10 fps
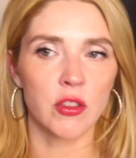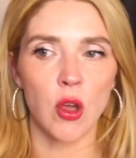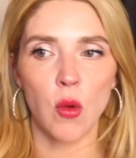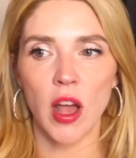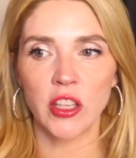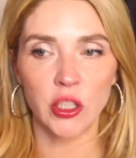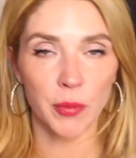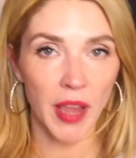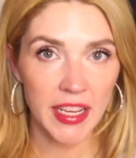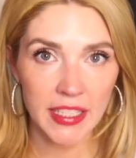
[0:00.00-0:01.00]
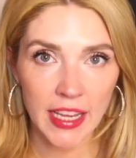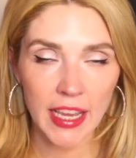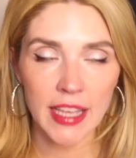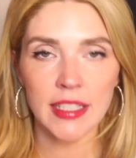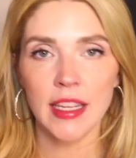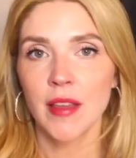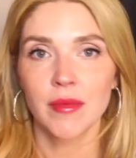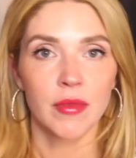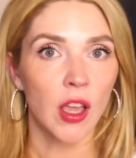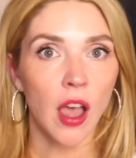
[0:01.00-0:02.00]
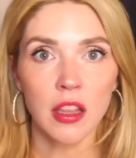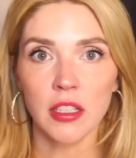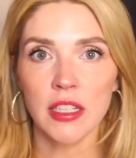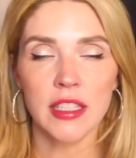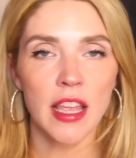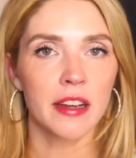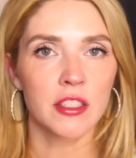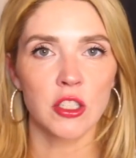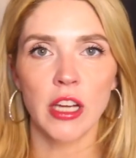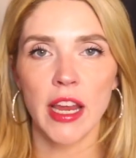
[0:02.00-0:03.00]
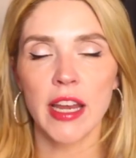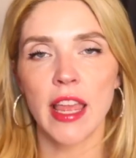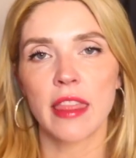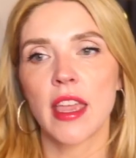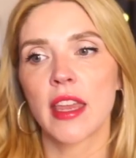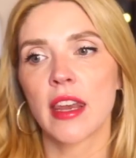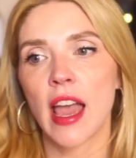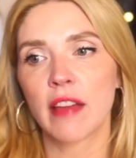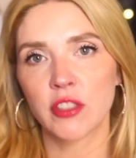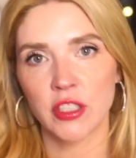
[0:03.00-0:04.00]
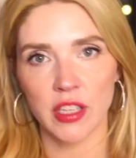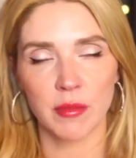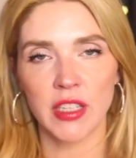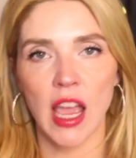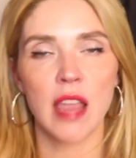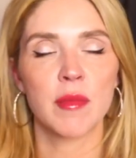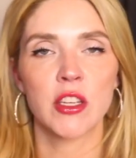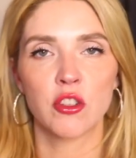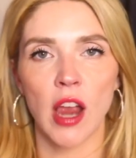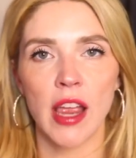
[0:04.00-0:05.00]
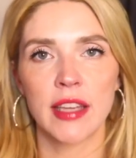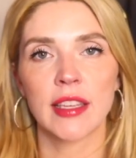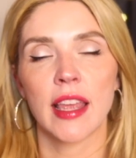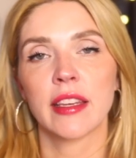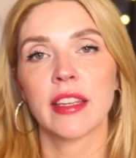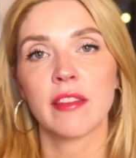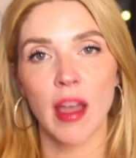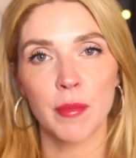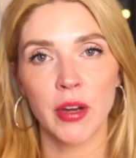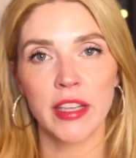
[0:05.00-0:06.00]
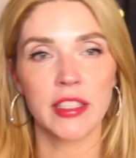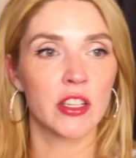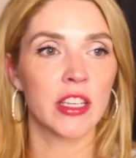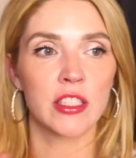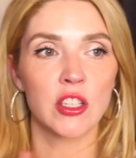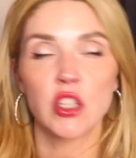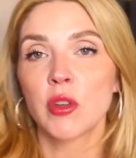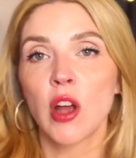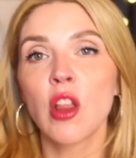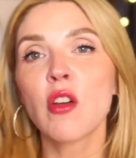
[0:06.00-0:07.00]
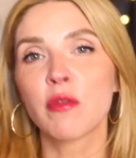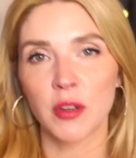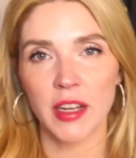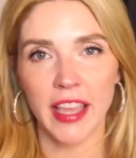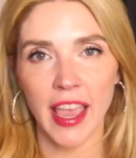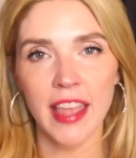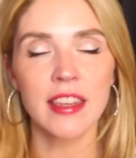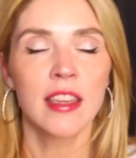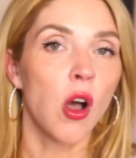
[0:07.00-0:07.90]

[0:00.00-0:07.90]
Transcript: So while you're painting it, the color is there, it's great, and then after some time it dries and evaporates and you get to do it all over again.